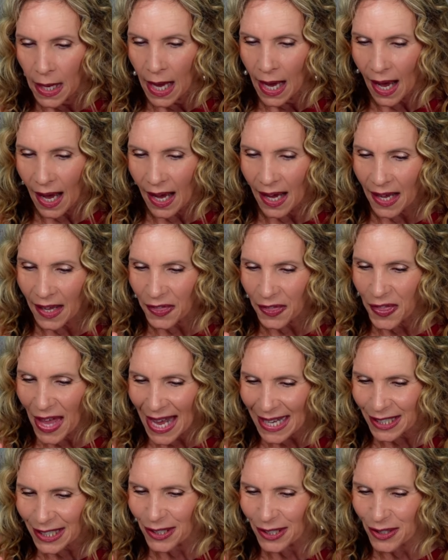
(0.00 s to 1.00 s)
Uh,
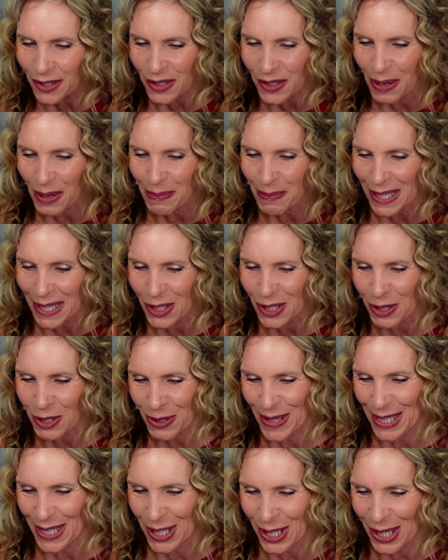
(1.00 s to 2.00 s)
thank you so much,
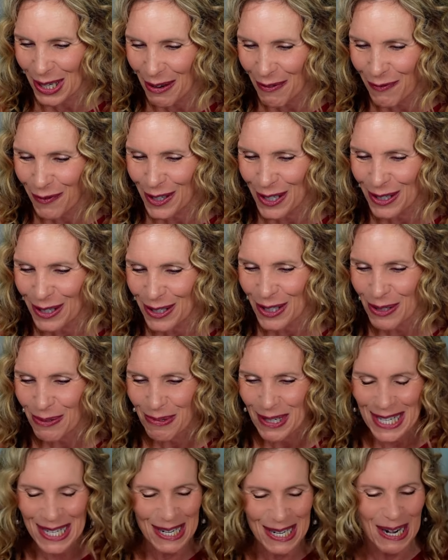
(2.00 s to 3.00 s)
Tricia, for your
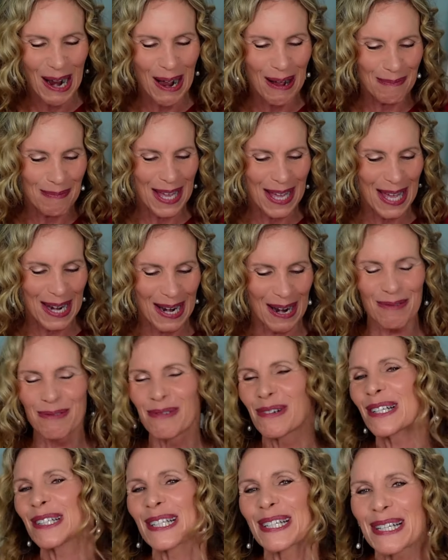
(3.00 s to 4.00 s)
sweet comment. I
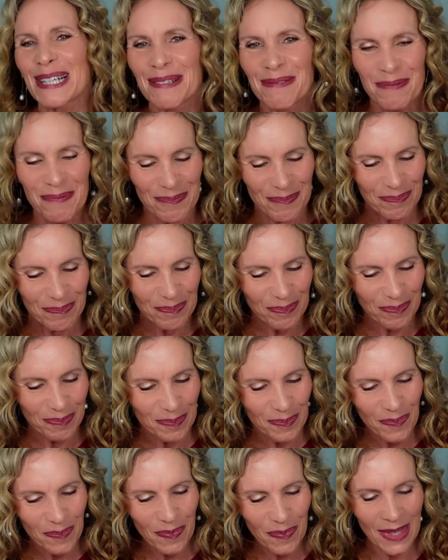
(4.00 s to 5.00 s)
really
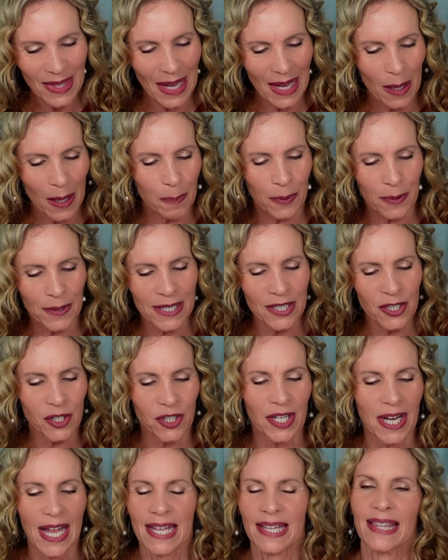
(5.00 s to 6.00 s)

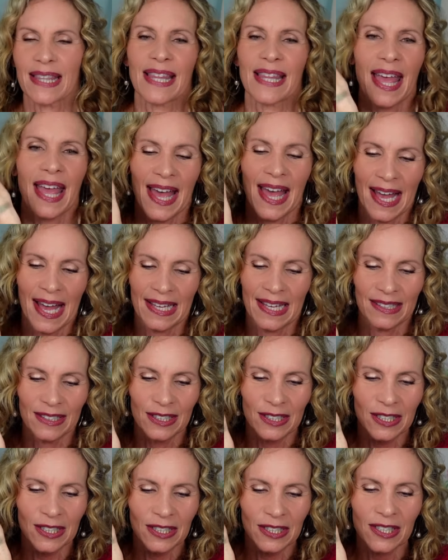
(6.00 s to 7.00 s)
appreciate that.
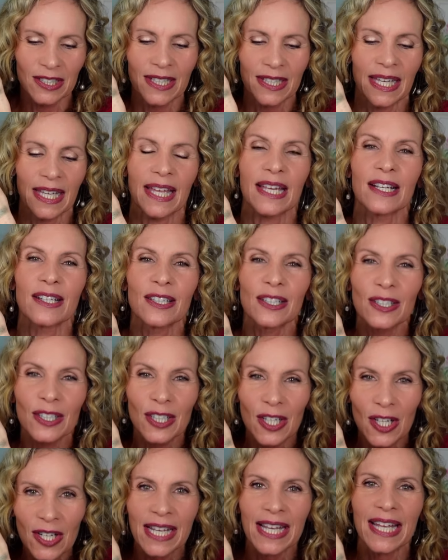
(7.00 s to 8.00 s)
Look at,
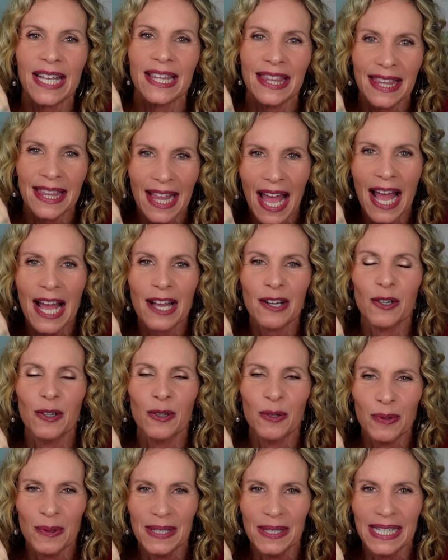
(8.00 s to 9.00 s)
look at that
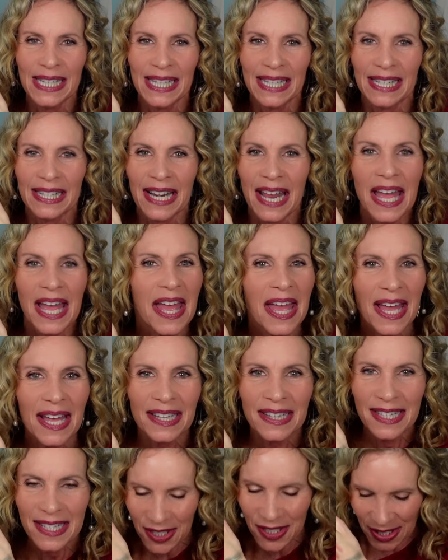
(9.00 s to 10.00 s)
green.
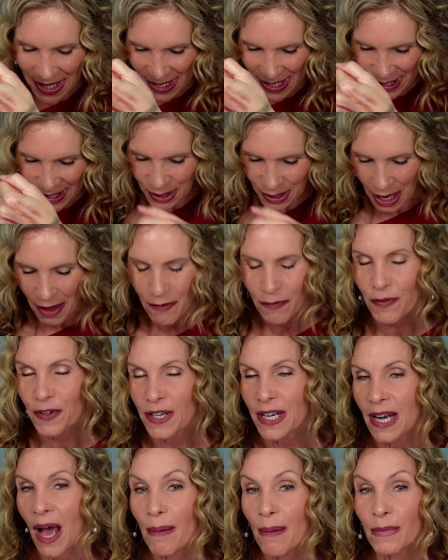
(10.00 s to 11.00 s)
This is
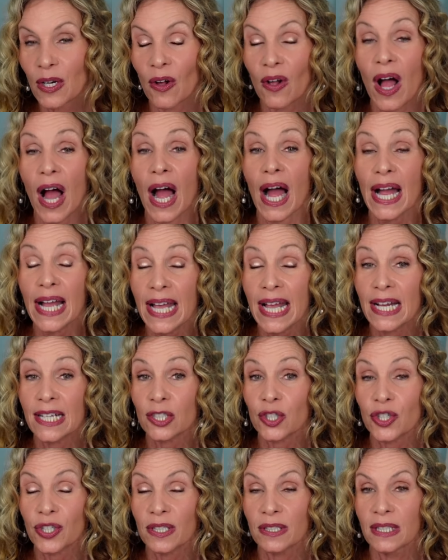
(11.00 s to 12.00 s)
phenomenal. I
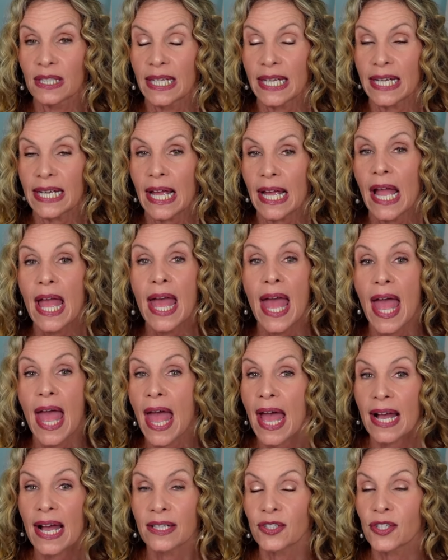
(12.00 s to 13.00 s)
actually
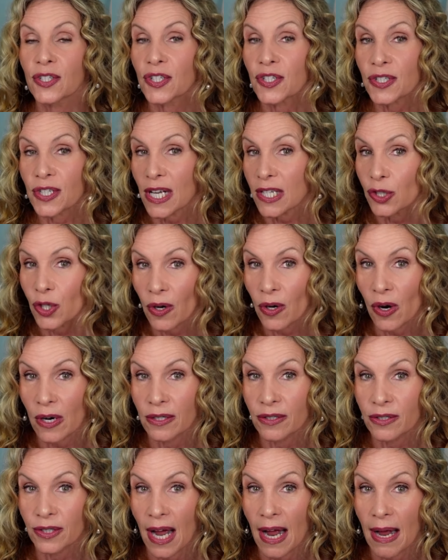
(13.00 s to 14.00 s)
had such a
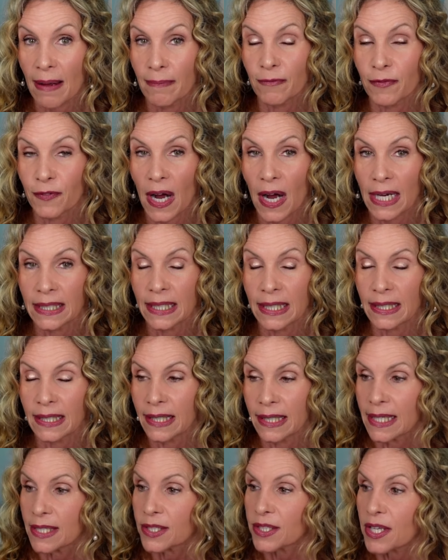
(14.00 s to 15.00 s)
hard time finding
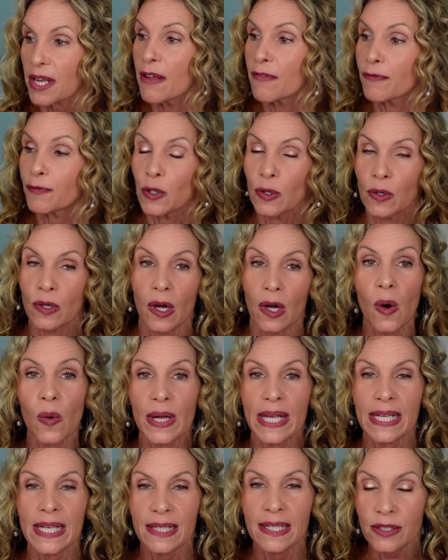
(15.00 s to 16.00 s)
these. If you go
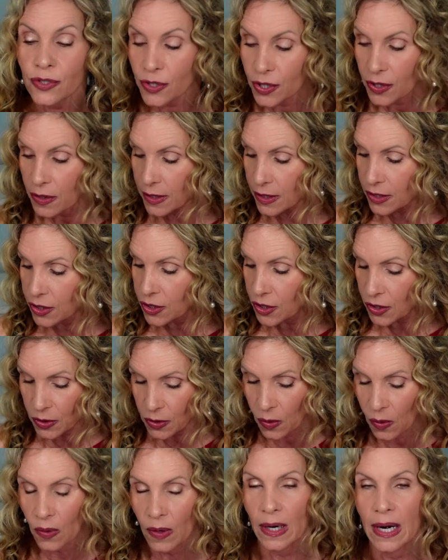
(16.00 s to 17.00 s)
into the
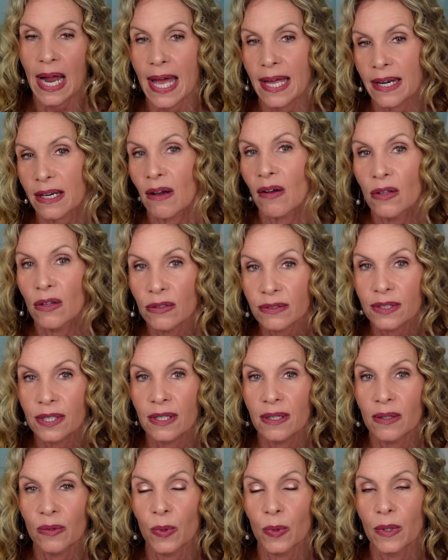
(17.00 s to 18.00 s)
store at
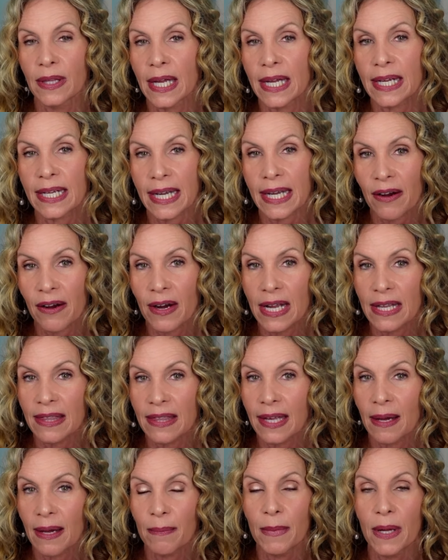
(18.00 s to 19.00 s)
Ulta where they carry
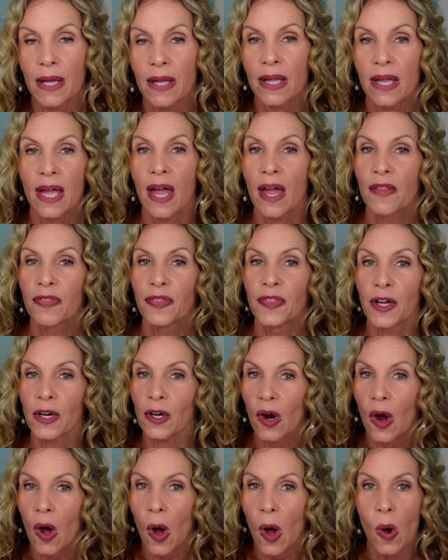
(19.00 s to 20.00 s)
them,
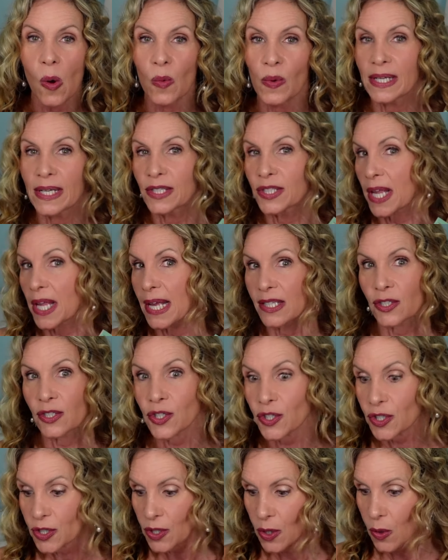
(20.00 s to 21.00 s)
they're always like
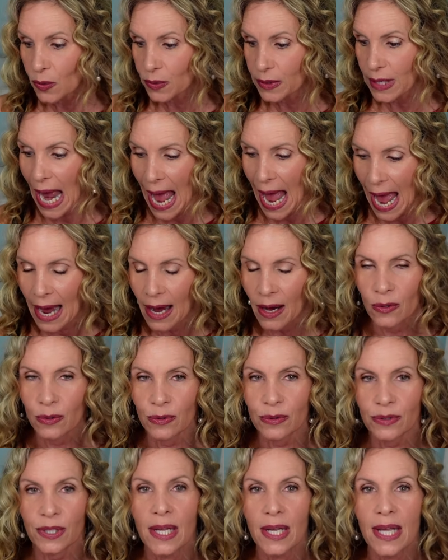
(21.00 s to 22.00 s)
sold
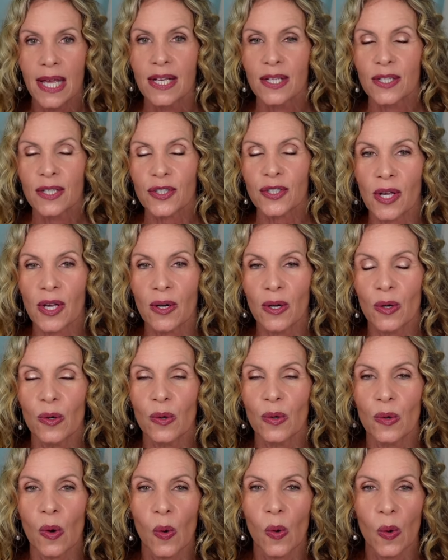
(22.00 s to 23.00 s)
out.
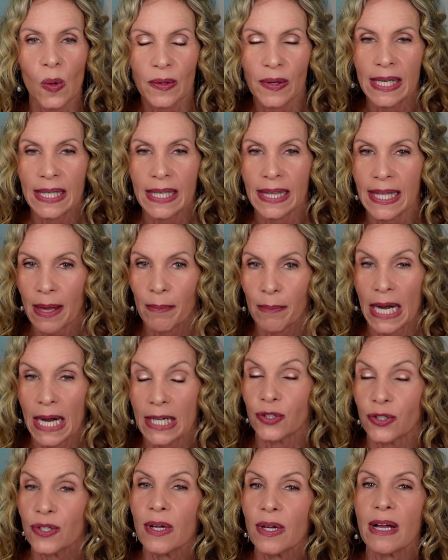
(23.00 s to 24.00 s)
So, ordering them, I
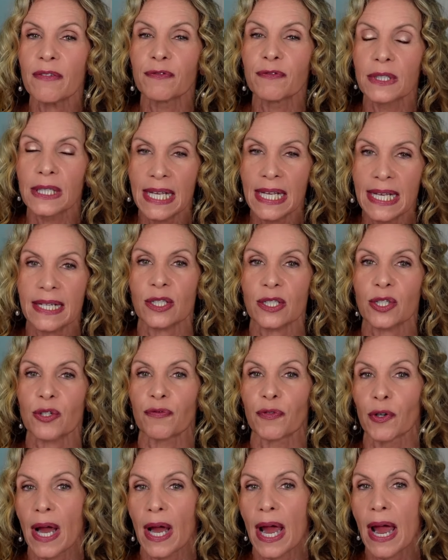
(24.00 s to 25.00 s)
do have links
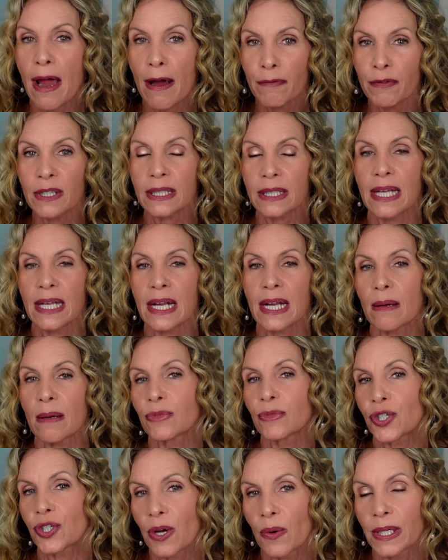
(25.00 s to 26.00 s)
for everything I'm
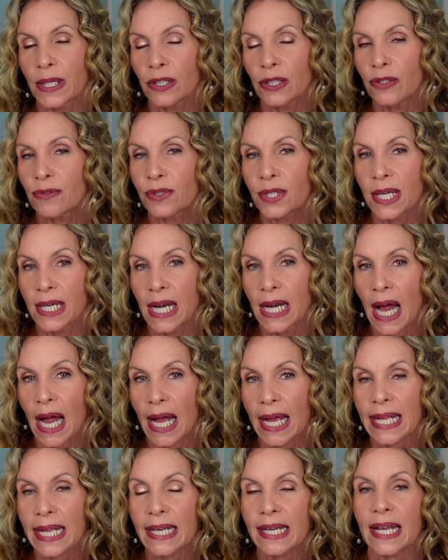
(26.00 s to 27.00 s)
showing you
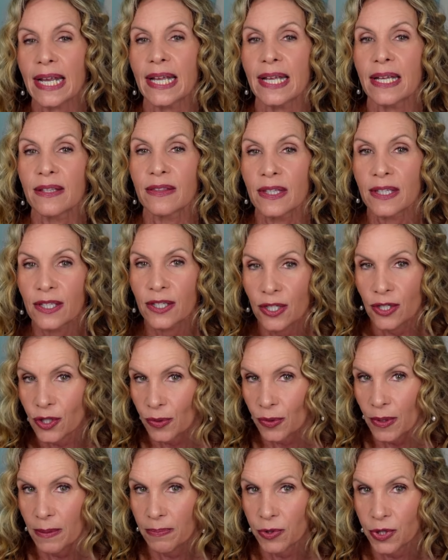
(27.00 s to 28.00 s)
tonight in the
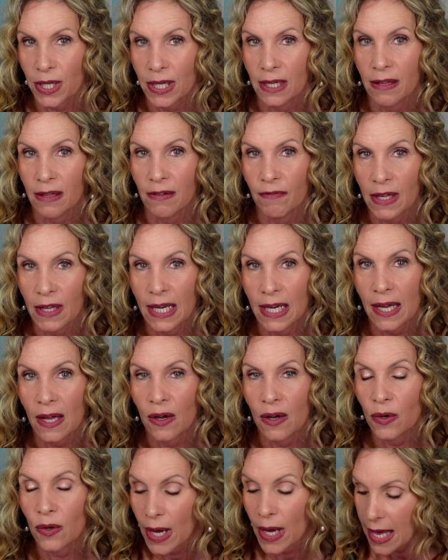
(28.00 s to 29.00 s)
description of the
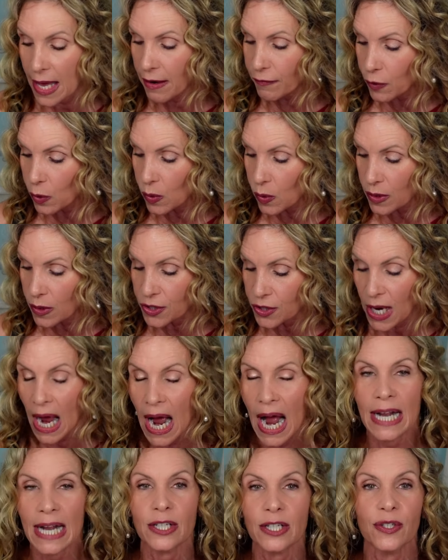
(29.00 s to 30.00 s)
video. And of course,
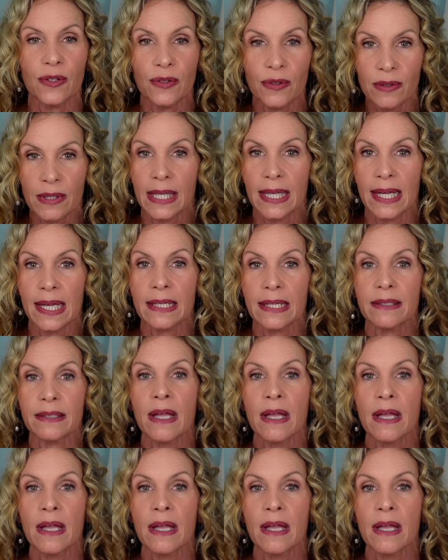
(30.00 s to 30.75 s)
I do get